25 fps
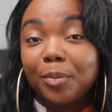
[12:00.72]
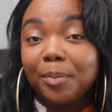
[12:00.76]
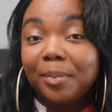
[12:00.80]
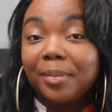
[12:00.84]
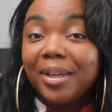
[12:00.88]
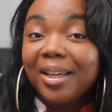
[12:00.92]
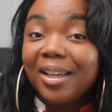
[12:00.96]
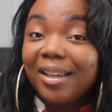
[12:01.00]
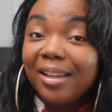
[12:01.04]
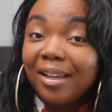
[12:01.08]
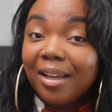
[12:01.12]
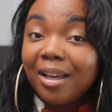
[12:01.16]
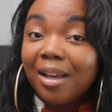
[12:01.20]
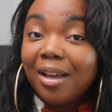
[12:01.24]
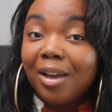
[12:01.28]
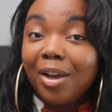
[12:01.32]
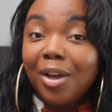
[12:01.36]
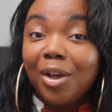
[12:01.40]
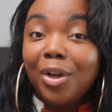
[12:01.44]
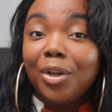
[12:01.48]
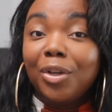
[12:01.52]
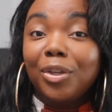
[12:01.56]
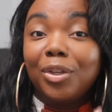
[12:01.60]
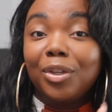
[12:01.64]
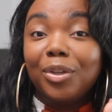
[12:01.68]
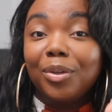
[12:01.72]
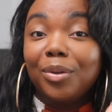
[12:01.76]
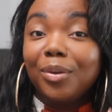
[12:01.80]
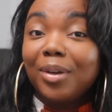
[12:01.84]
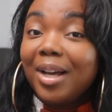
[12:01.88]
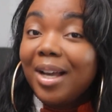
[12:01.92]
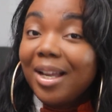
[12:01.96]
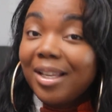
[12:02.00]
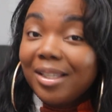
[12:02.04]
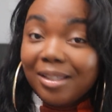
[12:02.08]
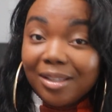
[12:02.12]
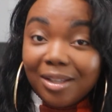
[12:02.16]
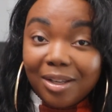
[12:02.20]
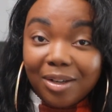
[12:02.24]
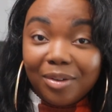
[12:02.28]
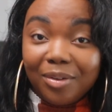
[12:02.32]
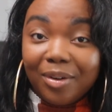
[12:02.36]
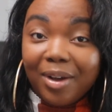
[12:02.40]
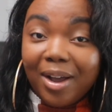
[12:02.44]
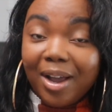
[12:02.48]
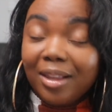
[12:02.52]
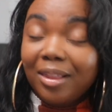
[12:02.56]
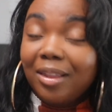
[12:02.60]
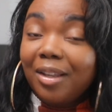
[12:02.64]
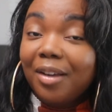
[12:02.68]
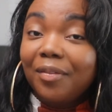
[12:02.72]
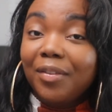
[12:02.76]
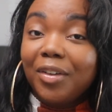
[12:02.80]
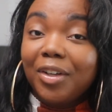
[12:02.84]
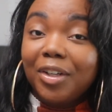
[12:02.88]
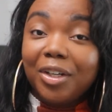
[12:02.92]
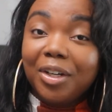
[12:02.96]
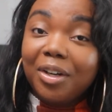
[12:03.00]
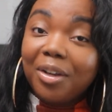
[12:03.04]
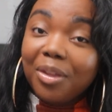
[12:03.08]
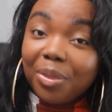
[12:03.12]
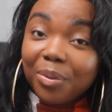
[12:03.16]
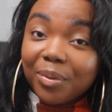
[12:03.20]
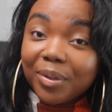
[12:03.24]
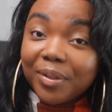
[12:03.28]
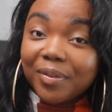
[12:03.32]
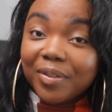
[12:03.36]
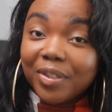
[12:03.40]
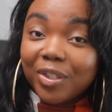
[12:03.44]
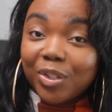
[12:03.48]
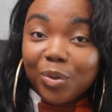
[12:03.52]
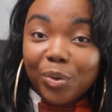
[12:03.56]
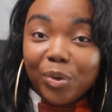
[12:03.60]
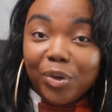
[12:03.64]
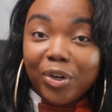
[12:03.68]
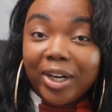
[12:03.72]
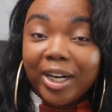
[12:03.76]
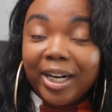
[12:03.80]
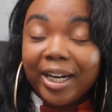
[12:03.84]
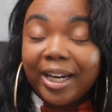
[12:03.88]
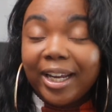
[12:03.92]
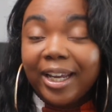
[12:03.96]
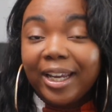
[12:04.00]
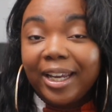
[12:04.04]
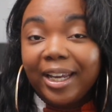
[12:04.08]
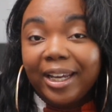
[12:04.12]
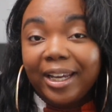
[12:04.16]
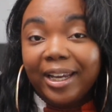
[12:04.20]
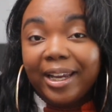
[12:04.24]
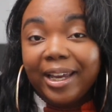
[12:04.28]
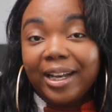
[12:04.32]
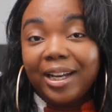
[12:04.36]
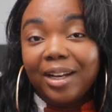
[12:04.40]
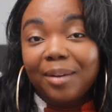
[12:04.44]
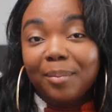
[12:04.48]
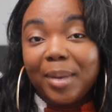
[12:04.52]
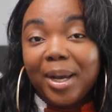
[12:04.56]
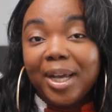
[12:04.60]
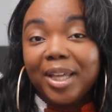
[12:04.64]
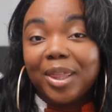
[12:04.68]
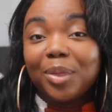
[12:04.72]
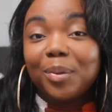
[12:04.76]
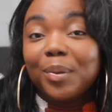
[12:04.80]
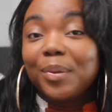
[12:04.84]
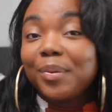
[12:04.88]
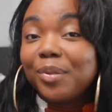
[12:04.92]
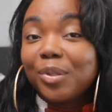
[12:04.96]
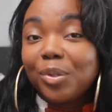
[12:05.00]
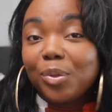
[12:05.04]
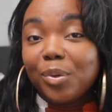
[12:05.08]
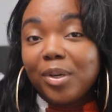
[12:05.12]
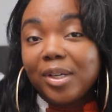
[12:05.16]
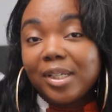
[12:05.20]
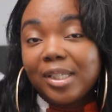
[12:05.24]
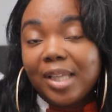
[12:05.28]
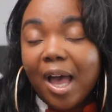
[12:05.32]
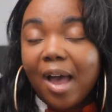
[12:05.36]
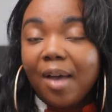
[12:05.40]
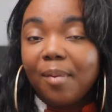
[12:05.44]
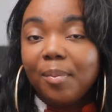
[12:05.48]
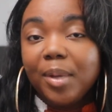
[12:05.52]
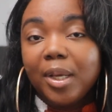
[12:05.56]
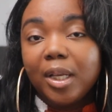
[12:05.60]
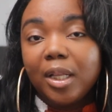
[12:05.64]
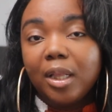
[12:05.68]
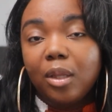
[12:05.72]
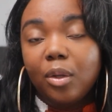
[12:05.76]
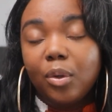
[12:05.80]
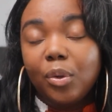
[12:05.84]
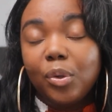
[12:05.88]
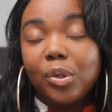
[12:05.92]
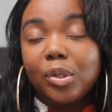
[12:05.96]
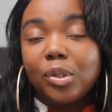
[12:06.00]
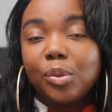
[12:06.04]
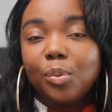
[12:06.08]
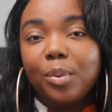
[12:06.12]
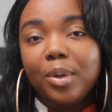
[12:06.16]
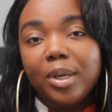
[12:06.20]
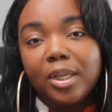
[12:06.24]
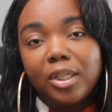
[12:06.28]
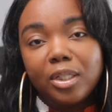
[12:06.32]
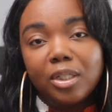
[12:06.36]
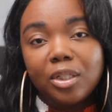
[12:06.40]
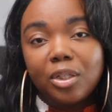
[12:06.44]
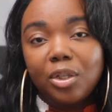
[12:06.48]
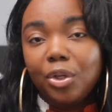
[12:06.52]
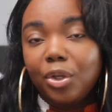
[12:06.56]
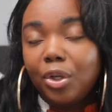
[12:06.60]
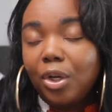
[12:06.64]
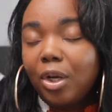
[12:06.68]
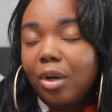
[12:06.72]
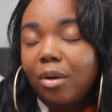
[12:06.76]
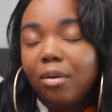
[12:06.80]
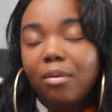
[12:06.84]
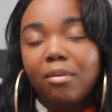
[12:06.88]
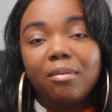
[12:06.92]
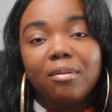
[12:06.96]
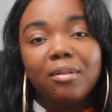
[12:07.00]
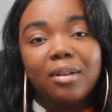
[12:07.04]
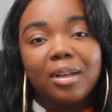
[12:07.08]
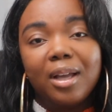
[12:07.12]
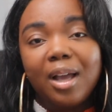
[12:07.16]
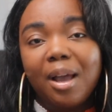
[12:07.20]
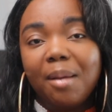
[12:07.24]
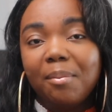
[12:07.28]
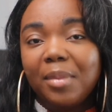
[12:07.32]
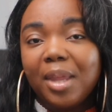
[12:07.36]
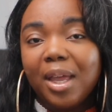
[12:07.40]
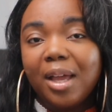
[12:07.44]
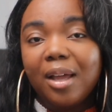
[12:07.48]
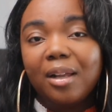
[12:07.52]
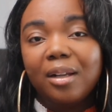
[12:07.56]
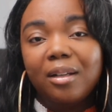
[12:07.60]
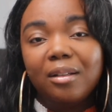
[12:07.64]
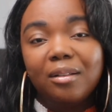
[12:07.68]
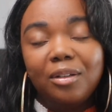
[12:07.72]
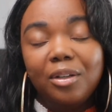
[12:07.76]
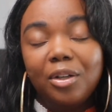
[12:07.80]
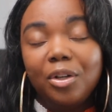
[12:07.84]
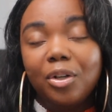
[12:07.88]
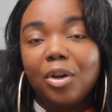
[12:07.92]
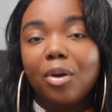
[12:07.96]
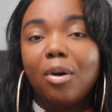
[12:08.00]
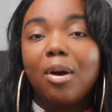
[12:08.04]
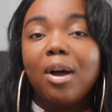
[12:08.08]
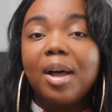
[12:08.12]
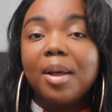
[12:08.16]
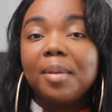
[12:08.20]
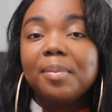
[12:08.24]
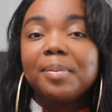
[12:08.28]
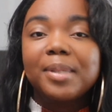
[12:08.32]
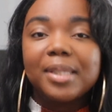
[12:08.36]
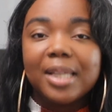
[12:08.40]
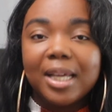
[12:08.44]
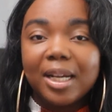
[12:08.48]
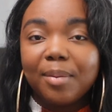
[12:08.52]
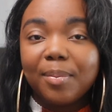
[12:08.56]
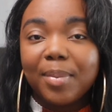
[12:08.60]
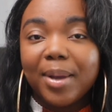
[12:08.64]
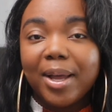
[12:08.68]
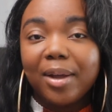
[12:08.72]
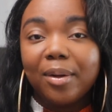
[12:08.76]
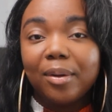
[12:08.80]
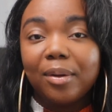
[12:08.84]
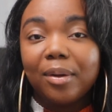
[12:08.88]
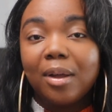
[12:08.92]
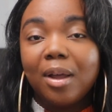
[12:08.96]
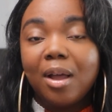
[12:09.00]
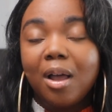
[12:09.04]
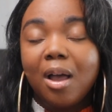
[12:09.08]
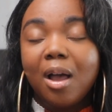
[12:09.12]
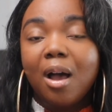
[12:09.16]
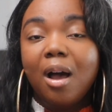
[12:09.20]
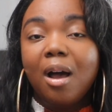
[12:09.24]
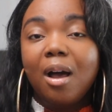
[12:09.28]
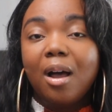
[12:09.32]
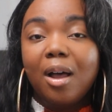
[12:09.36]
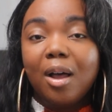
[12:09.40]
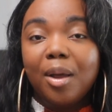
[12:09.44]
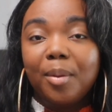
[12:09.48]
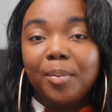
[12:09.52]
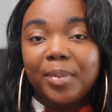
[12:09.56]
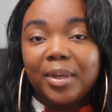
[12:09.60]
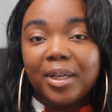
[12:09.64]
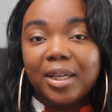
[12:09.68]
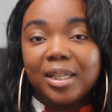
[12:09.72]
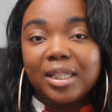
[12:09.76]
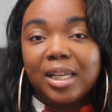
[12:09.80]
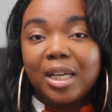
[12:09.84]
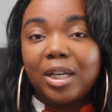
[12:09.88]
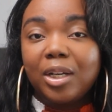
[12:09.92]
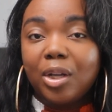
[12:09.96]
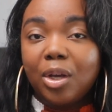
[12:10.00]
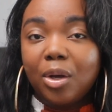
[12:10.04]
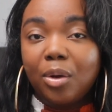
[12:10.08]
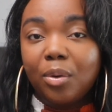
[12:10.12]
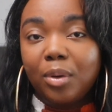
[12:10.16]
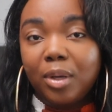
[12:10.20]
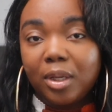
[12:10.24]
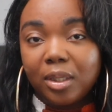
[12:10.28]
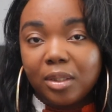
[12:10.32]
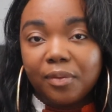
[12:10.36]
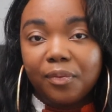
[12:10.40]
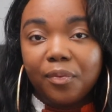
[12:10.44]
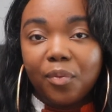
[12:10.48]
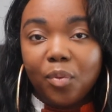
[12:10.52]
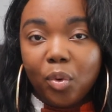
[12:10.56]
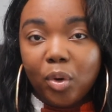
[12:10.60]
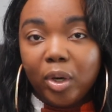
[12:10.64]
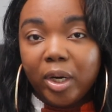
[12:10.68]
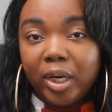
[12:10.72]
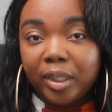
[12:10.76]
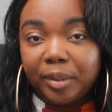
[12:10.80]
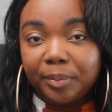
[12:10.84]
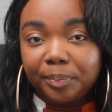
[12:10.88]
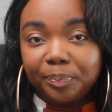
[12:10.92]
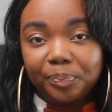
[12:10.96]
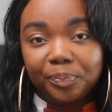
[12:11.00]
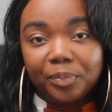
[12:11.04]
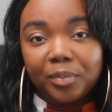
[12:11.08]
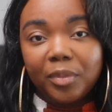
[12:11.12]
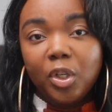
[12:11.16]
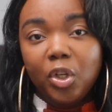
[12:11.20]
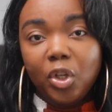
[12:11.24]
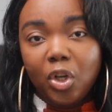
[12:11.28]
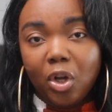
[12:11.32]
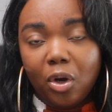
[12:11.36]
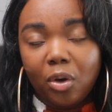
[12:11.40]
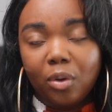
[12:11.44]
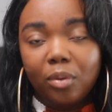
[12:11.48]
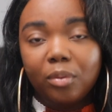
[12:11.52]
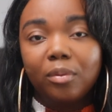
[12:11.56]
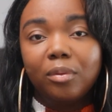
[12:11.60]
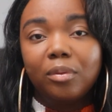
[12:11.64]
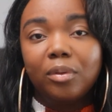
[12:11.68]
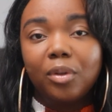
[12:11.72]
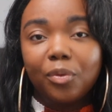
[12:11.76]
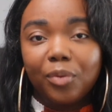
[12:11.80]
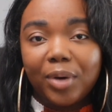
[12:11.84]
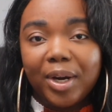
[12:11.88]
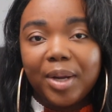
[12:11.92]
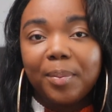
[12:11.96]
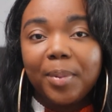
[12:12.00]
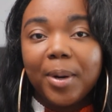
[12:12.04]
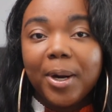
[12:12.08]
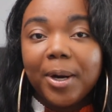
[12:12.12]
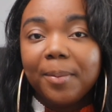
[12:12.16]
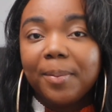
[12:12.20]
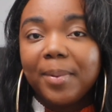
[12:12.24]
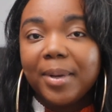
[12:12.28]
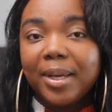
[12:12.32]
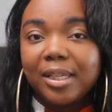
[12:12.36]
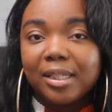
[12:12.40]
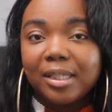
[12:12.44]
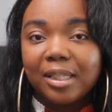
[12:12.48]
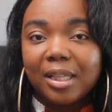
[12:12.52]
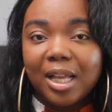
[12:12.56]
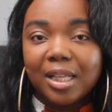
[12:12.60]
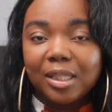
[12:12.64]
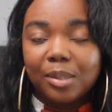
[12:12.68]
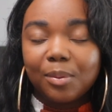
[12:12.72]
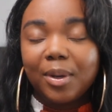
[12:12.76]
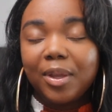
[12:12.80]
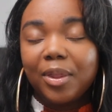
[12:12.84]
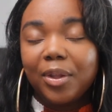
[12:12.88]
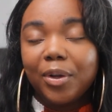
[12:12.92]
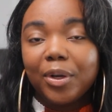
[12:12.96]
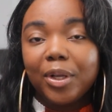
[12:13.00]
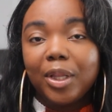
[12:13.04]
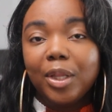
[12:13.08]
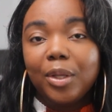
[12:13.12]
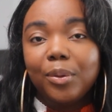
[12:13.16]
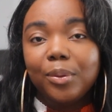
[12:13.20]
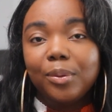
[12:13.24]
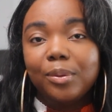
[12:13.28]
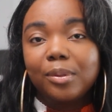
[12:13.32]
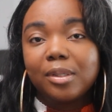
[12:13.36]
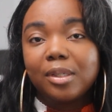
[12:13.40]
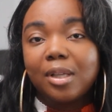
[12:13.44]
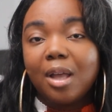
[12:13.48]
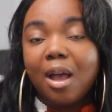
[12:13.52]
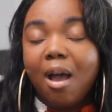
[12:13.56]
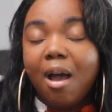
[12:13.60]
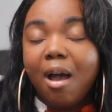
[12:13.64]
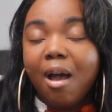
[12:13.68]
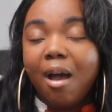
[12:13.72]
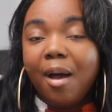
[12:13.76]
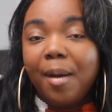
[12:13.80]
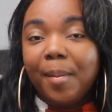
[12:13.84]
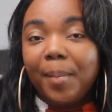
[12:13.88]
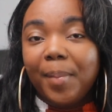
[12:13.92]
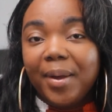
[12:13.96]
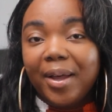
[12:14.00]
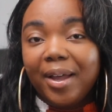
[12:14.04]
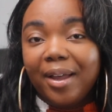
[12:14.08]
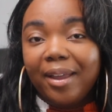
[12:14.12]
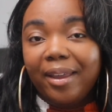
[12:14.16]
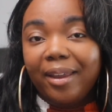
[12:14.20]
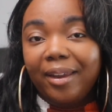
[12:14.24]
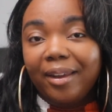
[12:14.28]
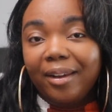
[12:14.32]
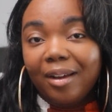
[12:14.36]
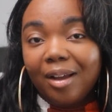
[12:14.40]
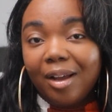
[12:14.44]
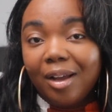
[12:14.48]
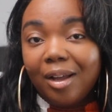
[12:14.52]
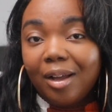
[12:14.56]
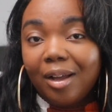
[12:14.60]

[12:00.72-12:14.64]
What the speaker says: me, you guys know I love a good thrift store, and my thrift stores have been closed, which, you know, I'm not, you know, upset about, because I know it's for, you know, the right purpose. That's why they're closed. But